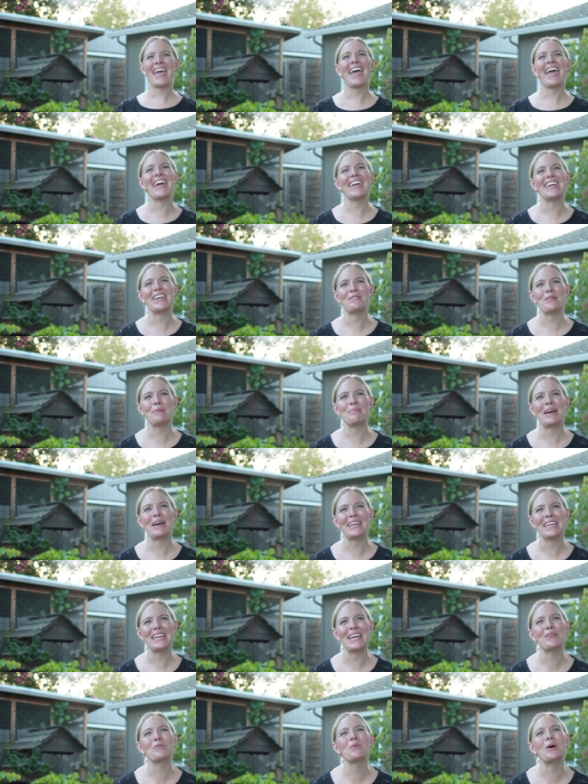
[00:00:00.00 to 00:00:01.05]
Hey
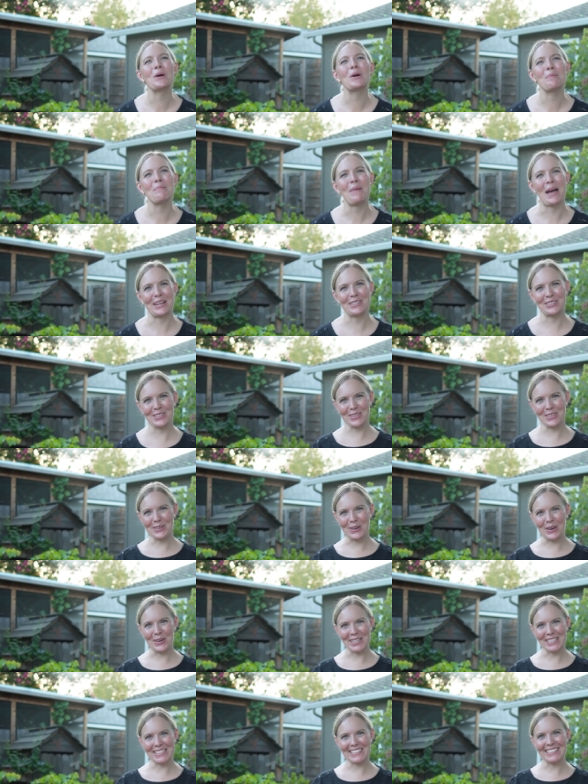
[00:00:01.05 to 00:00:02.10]
everybody, and welcome back to the
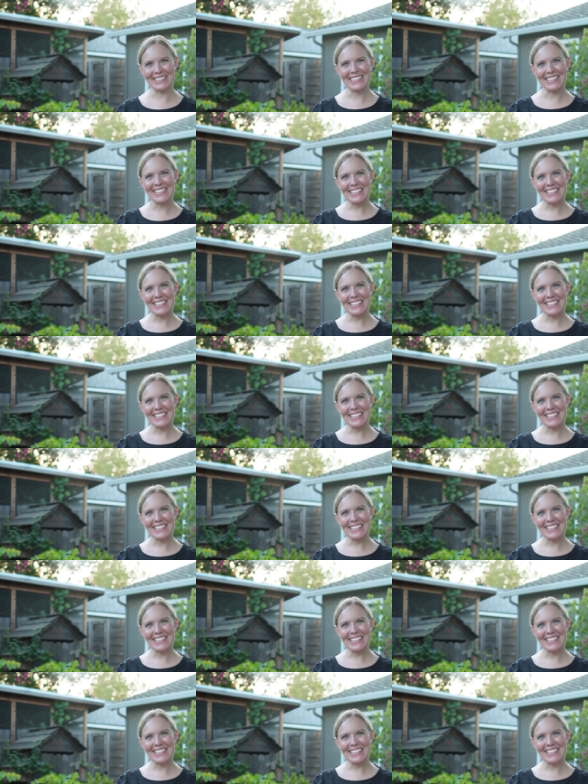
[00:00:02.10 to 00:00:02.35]
garden.